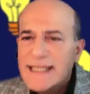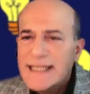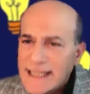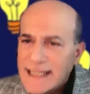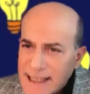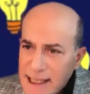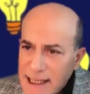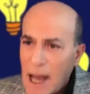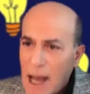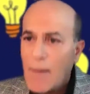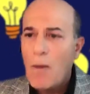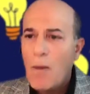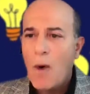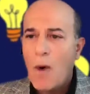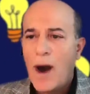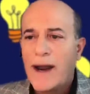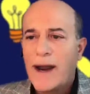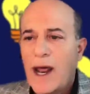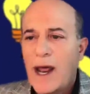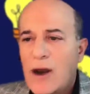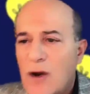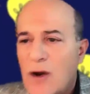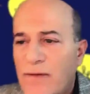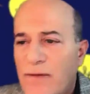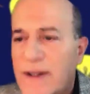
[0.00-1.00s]
somewhat. I
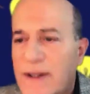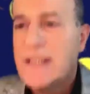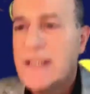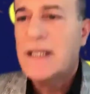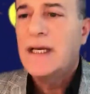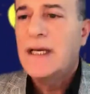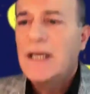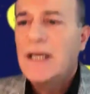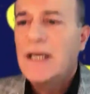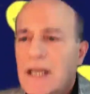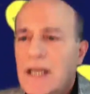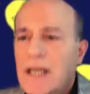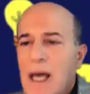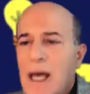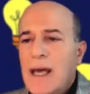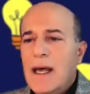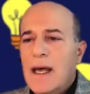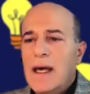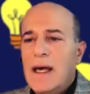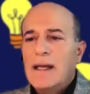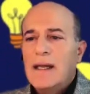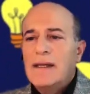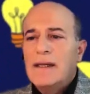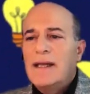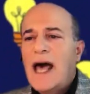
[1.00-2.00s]
don't know if it's
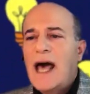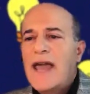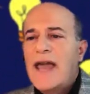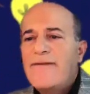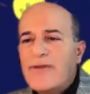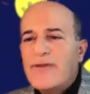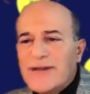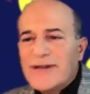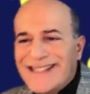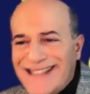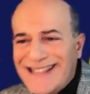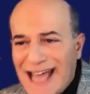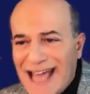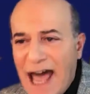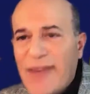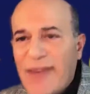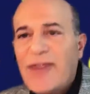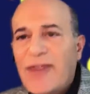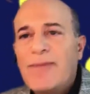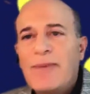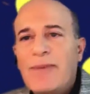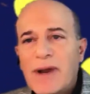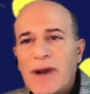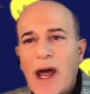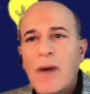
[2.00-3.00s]
life or death,
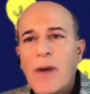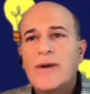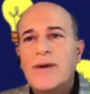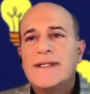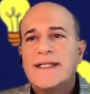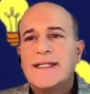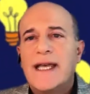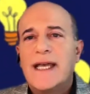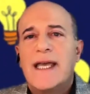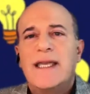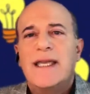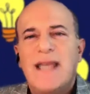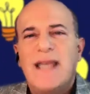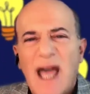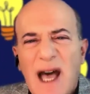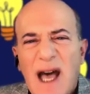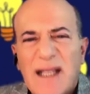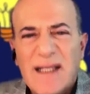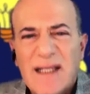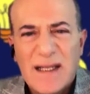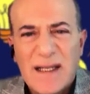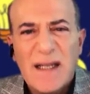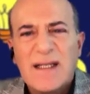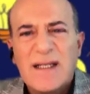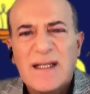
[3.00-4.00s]
but I would say, yeah,
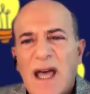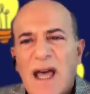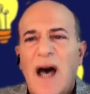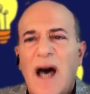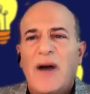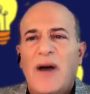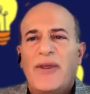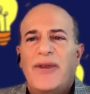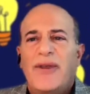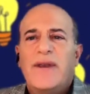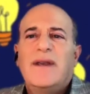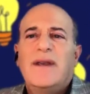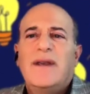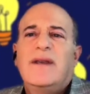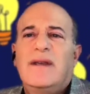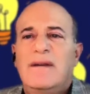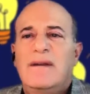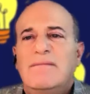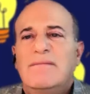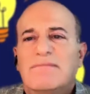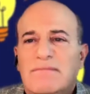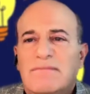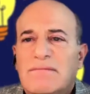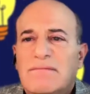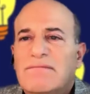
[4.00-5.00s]
it's, it's a healthy
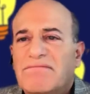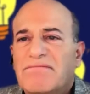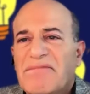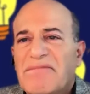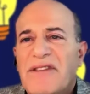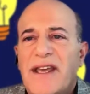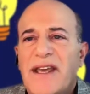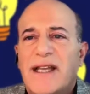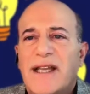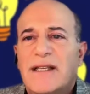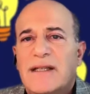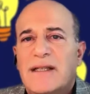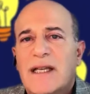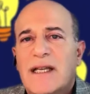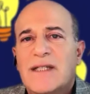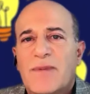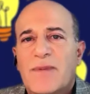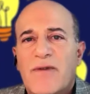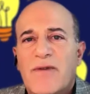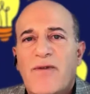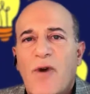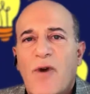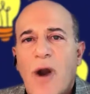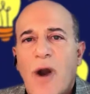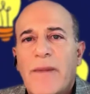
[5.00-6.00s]
thing it's
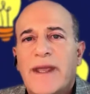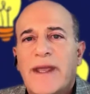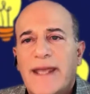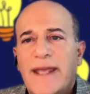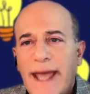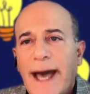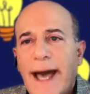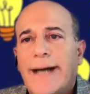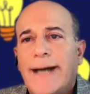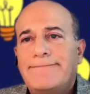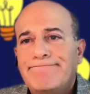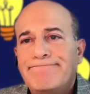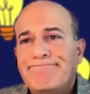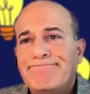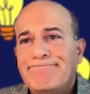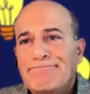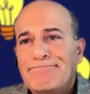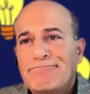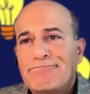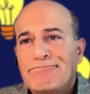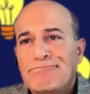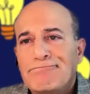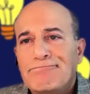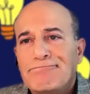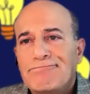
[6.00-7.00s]
performing. Yeah.
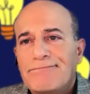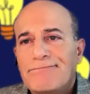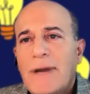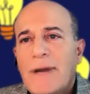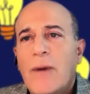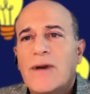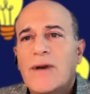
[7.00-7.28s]
I